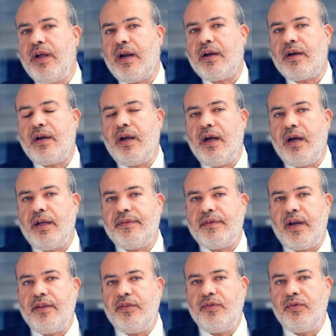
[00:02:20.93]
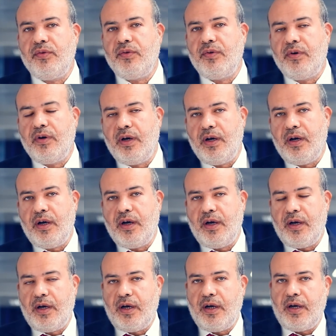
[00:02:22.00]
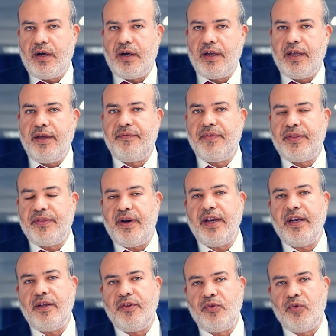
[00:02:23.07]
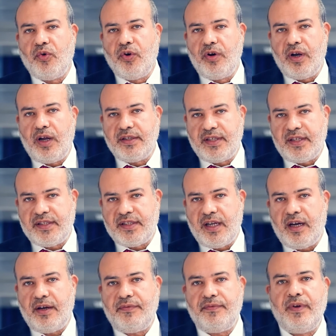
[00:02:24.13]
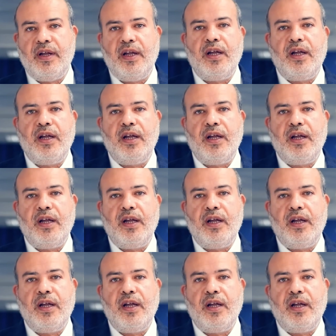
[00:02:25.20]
are trying to give a training to all the staff.